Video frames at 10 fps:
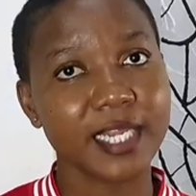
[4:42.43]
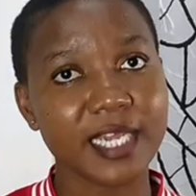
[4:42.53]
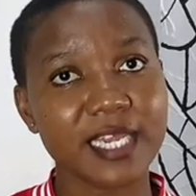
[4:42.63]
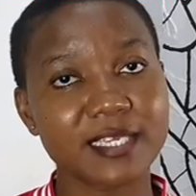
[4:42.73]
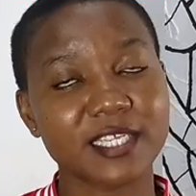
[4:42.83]

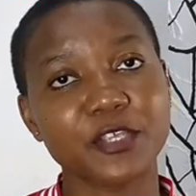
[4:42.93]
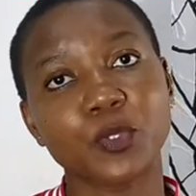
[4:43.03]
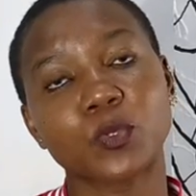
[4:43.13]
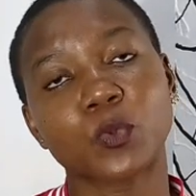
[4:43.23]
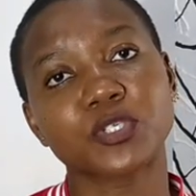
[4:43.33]
Necklines that
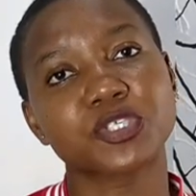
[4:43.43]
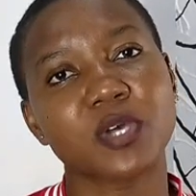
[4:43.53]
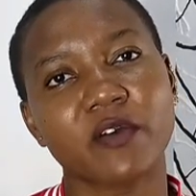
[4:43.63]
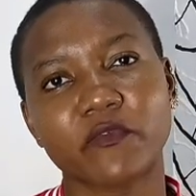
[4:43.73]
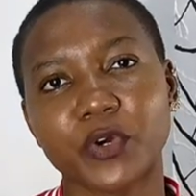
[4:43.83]
you would want
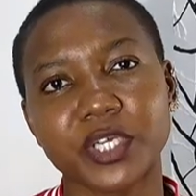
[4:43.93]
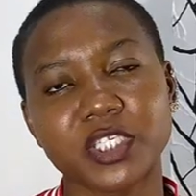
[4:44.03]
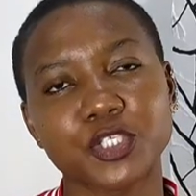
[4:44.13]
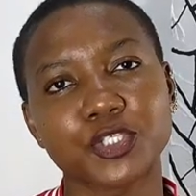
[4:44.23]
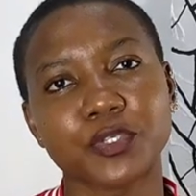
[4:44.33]
to
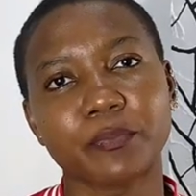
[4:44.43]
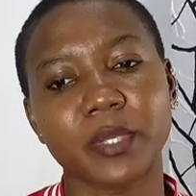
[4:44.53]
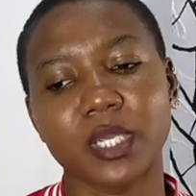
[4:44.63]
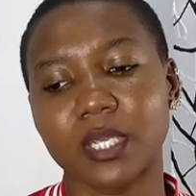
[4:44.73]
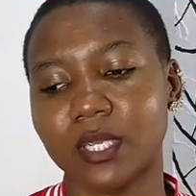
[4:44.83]
avoid should
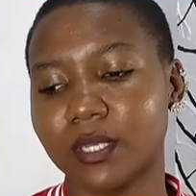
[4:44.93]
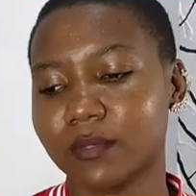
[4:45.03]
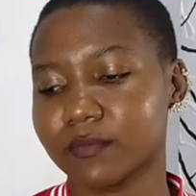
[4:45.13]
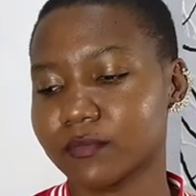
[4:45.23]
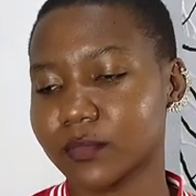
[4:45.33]
be
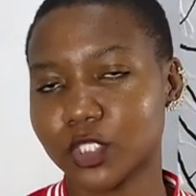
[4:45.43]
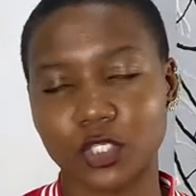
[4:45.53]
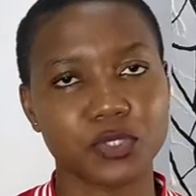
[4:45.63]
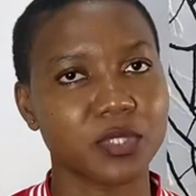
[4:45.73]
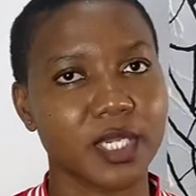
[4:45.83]

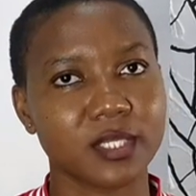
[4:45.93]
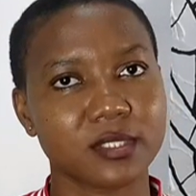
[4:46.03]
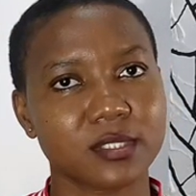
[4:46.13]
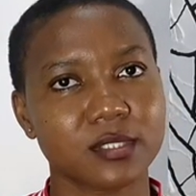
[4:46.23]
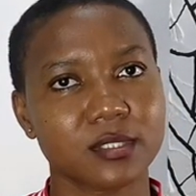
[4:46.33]

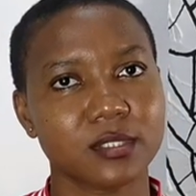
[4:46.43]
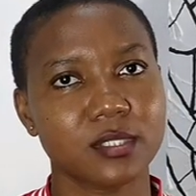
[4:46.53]
turtlenecks,